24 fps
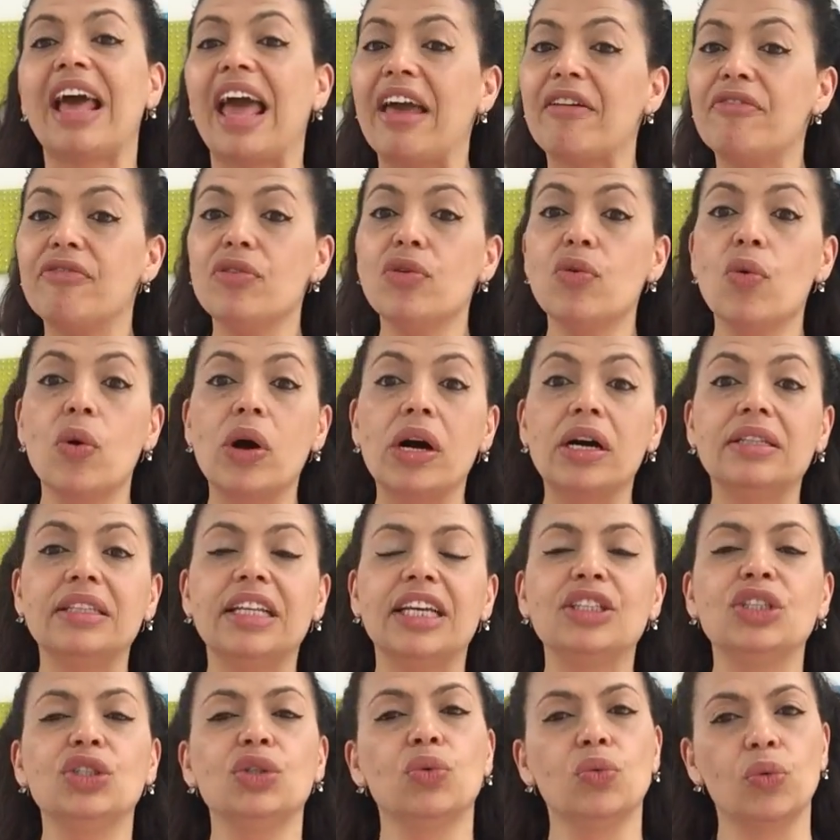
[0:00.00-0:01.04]
everyone
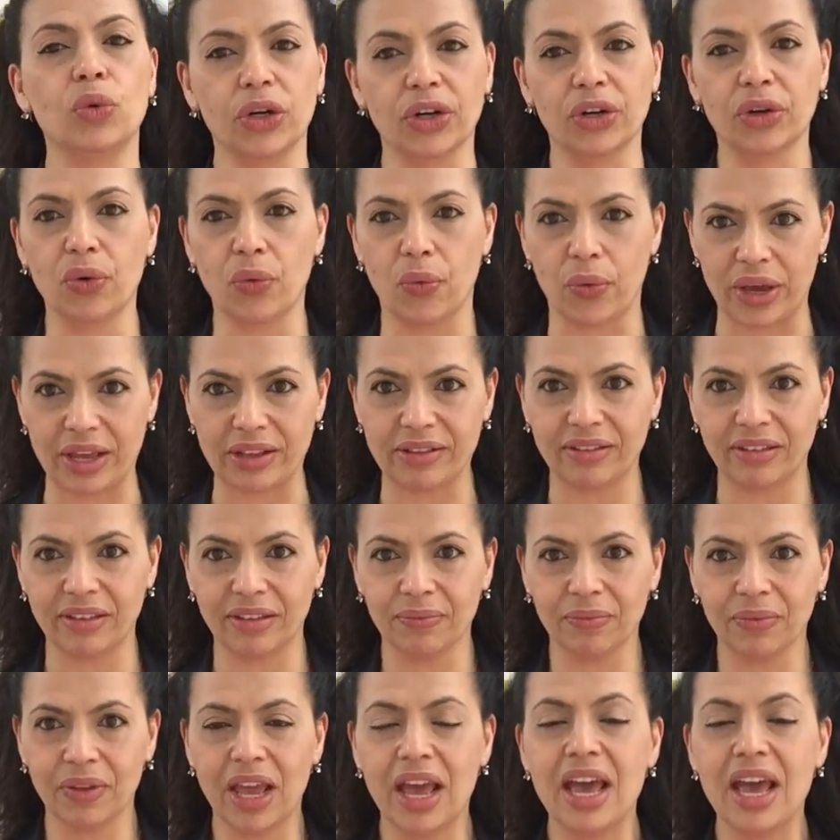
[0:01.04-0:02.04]
that you work with.